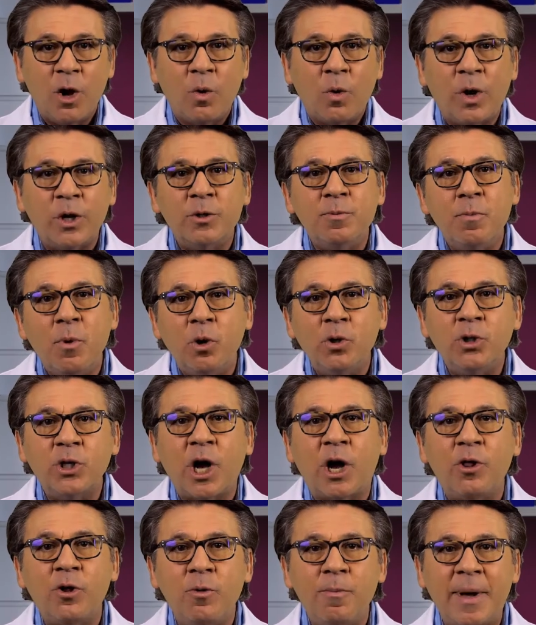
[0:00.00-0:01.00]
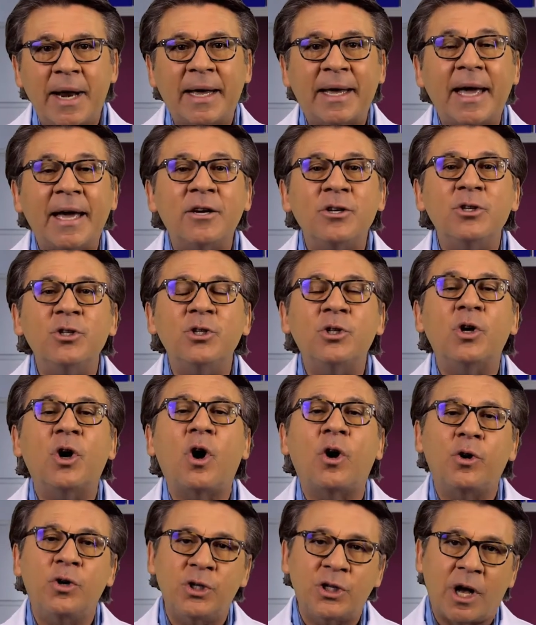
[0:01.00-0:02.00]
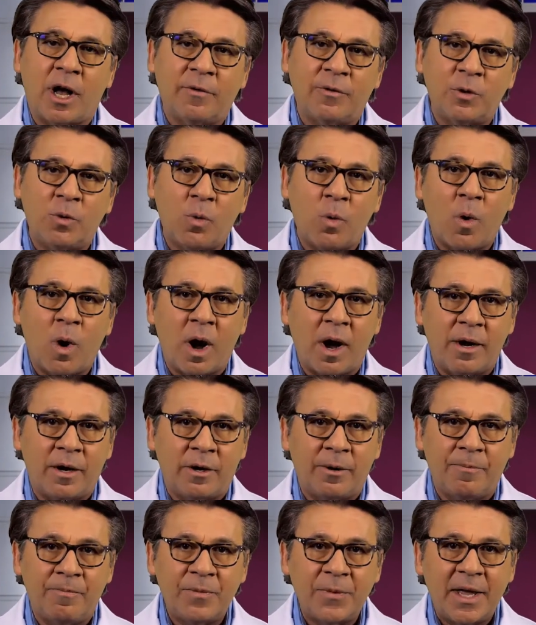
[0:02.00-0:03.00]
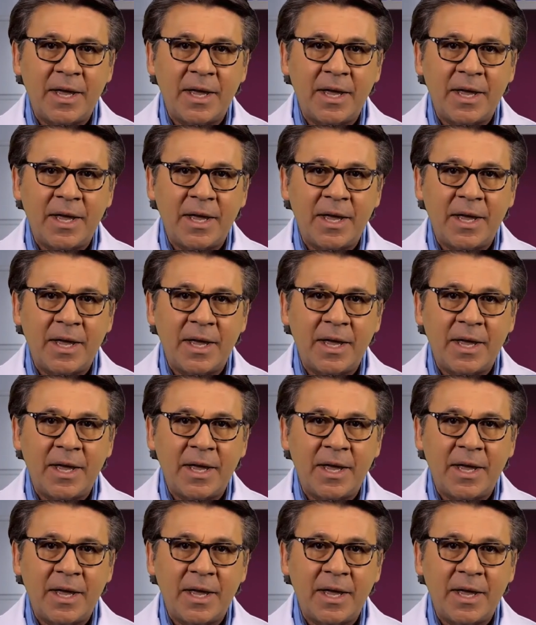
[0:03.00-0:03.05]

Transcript: whereas most other medications are dissolved in water.